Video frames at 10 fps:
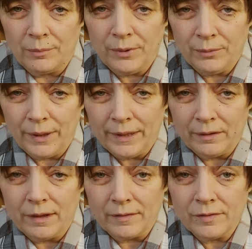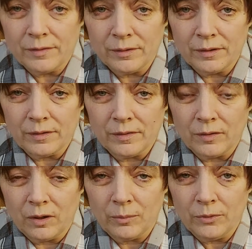be writing less. It's
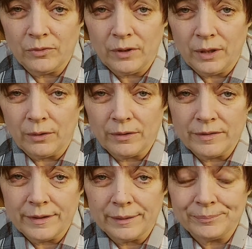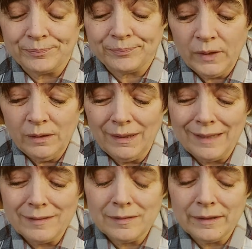almost guaranteed.
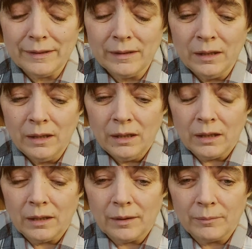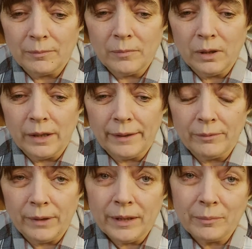Lastly, I
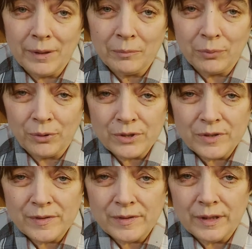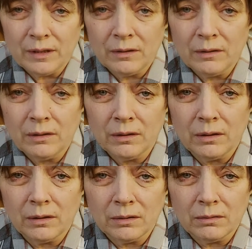recommend purchasing
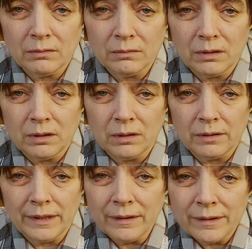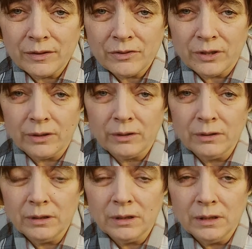a kneeling
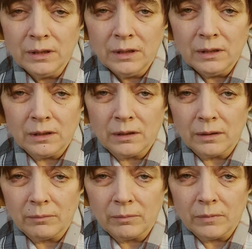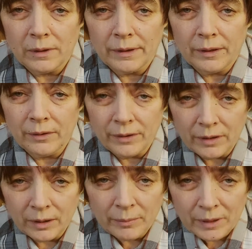chair, an
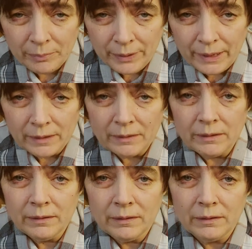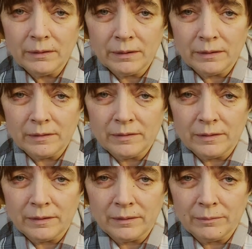ergonomic pen, and
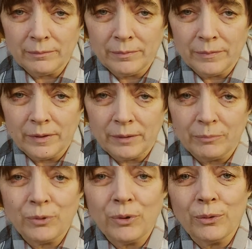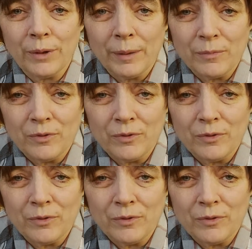the program